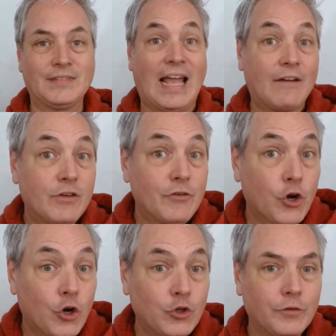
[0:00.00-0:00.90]
Have you ever
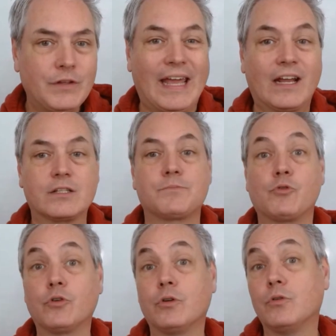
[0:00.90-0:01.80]
heard of the
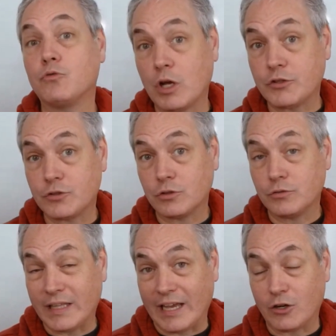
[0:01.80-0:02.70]
Hertzsprung-Russell
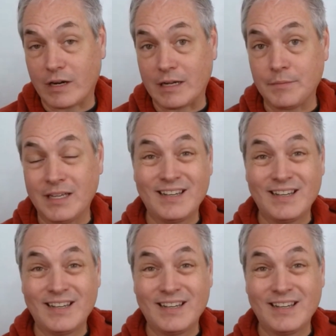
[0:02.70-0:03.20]
diagram?